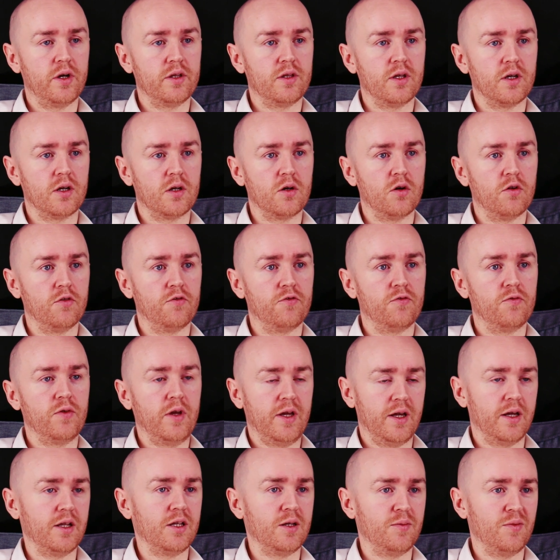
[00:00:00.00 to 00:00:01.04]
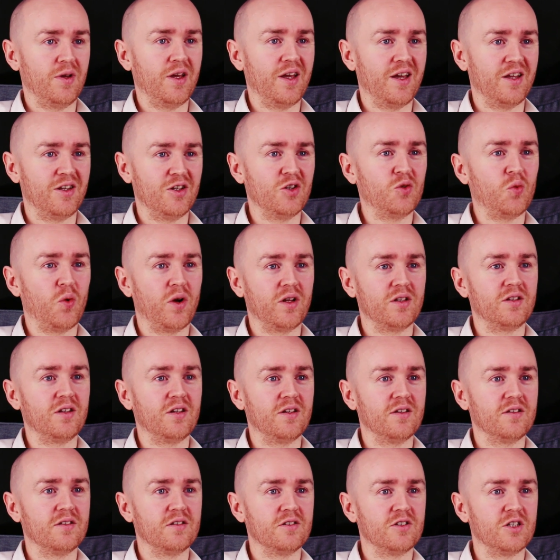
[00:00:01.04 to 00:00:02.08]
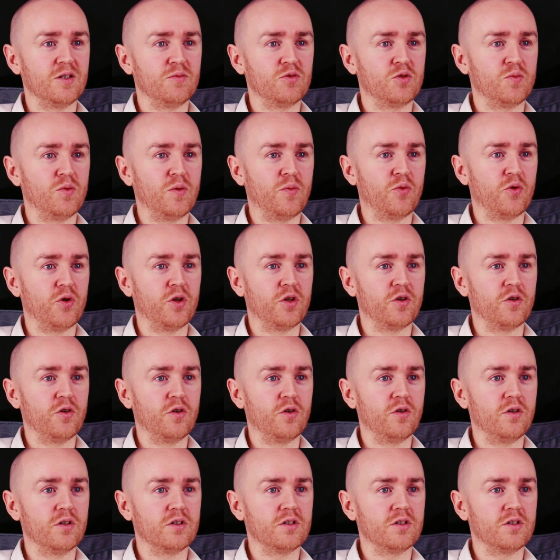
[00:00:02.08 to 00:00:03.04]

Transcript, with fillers: I think, of 80-20 seems to be pretty good.